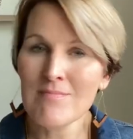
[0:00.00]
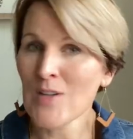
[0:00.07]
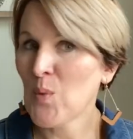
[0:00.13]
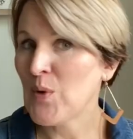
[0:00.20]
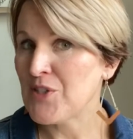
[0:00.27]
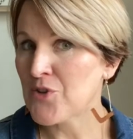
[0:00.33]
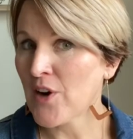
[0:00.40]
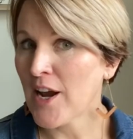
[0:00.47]

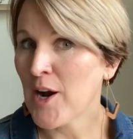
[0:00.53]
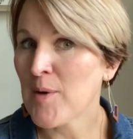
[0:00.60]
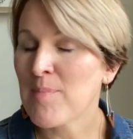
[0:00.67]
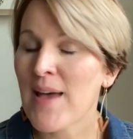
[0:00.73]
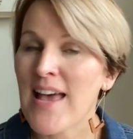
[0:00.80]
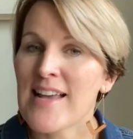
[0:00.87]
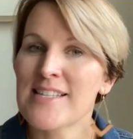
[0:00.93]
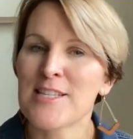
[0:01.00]
We try our
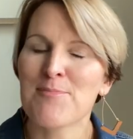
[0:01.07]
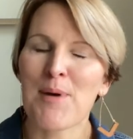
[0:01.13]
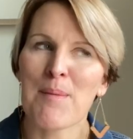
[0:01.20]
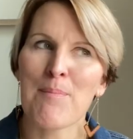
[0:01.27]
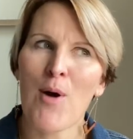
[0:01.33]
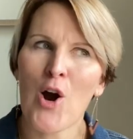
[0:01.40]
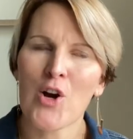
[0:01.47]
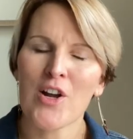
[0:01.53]
best, but
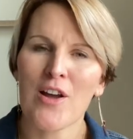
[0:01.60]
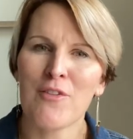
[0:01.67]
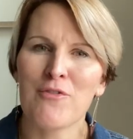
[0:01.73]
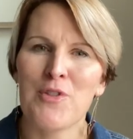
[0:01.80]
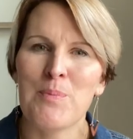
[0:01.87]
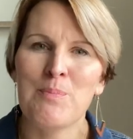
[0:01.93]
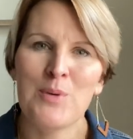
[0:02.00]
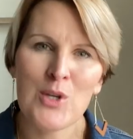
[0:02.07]
part of
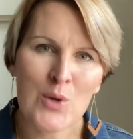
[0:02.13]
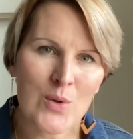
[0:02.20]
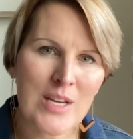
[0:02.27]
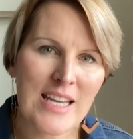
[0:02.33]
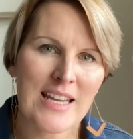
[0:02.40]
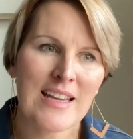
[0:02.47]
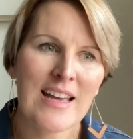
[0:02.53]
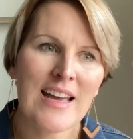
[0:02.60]
the
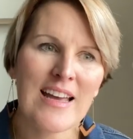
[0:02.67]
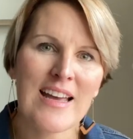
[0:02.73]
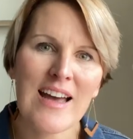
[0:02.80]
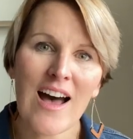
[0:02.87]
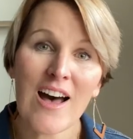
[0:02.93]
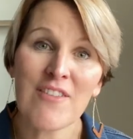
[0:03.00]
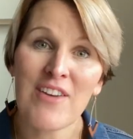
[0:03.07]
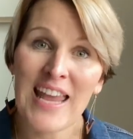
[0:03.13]
beauty
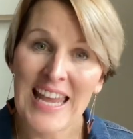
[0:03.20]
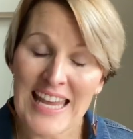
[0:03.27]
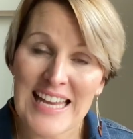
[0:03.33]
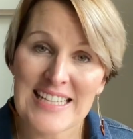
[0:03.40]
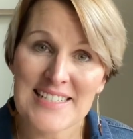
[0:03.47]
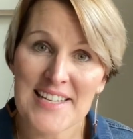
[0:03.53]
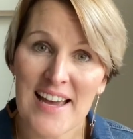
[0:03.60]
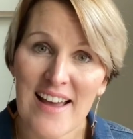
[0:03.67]
of a
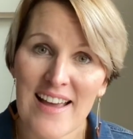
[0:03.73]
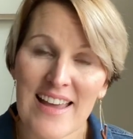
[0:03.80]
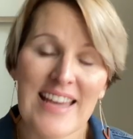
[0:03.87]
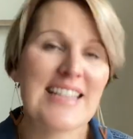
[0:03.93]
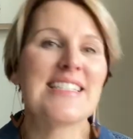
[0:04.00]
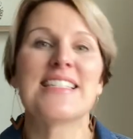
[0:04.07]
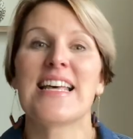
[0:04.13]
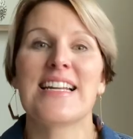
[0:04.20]
hand dye
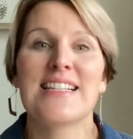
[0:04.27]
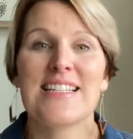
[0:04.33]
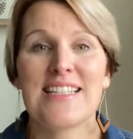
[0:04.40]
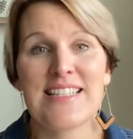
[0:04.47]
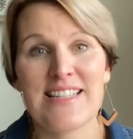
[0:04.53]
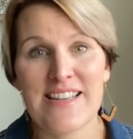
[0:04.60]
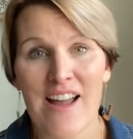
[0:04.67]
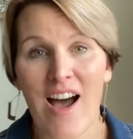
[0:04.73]
is that it
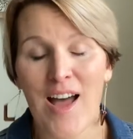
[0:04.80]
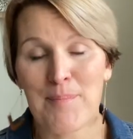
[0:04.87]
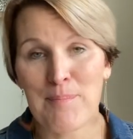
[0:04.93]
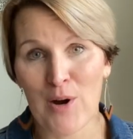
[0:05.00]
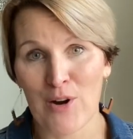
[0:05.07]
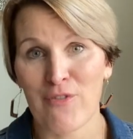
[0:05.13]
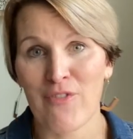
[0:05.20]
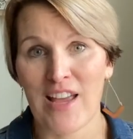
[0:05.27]
is not
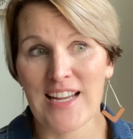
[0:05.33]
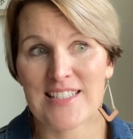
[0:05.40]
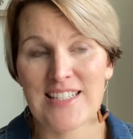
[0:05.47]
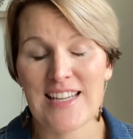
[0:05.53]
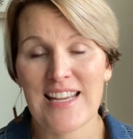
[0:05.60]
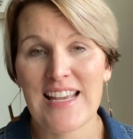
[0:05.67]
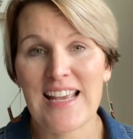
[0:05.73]
perfect.